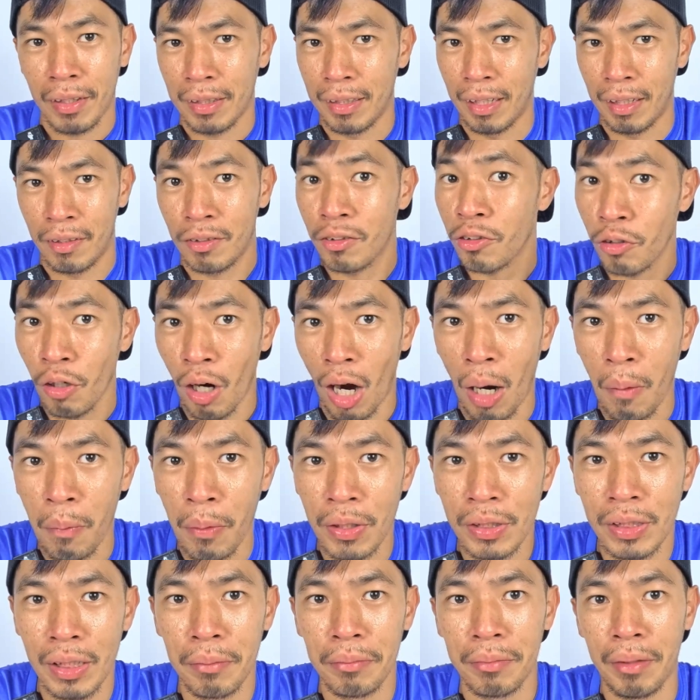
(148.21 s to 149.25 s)
The
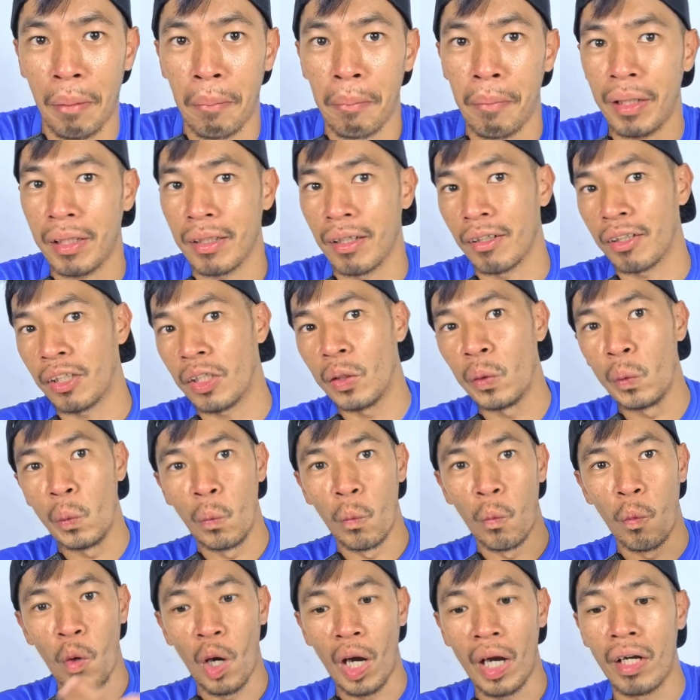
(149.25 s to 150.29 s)
troublesome that make the
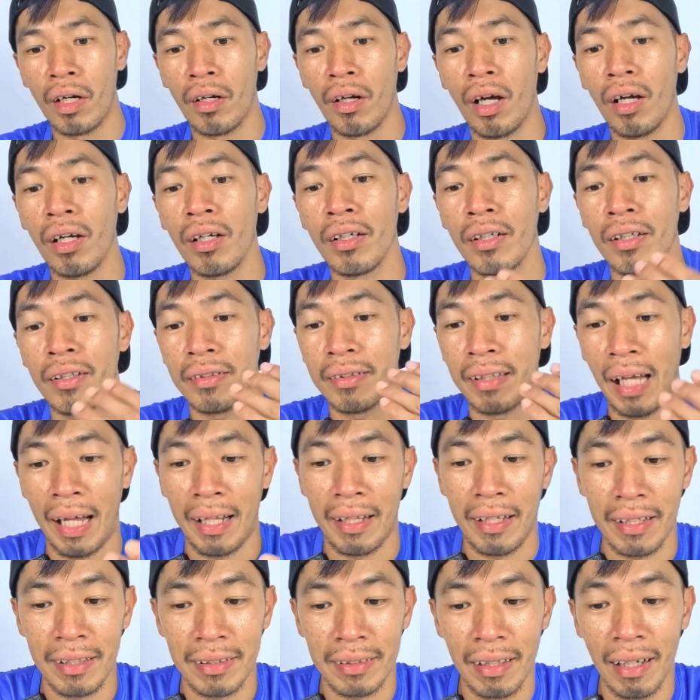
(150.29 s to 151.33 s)
queue very long,
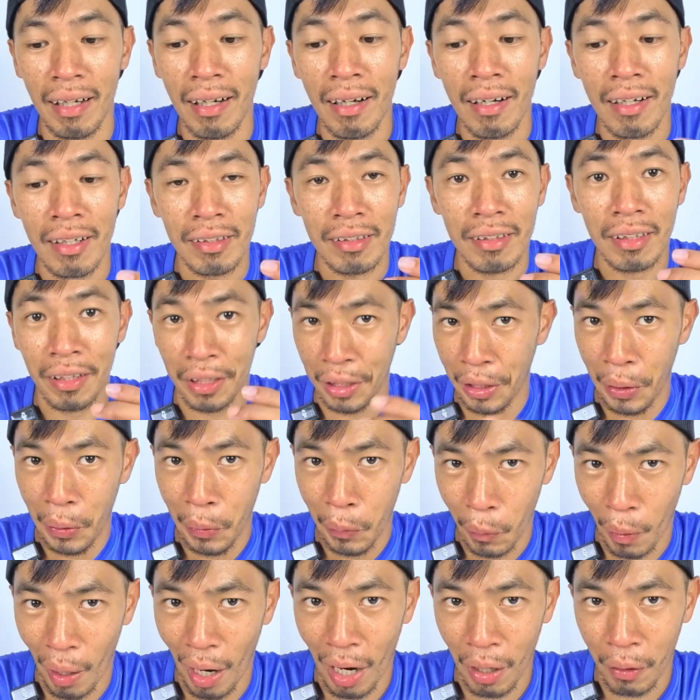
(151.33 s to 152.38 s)
that is the
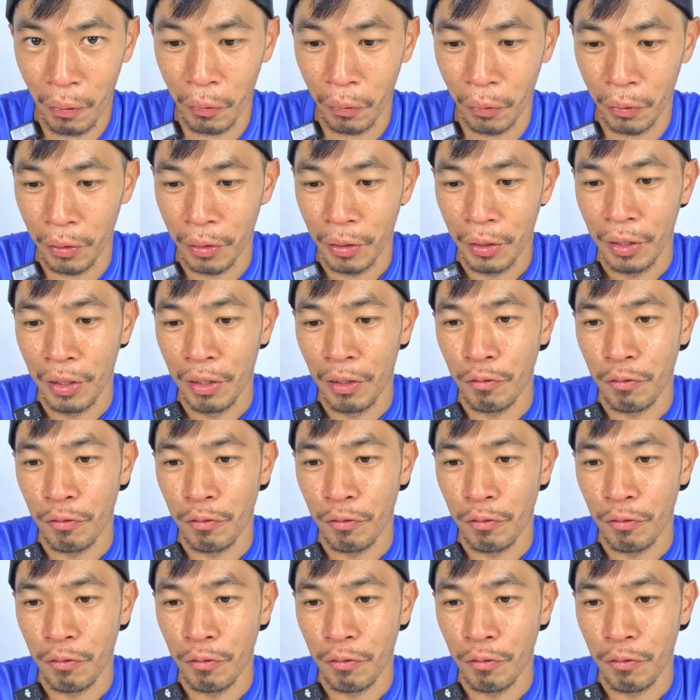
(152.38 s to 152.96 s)
QR code.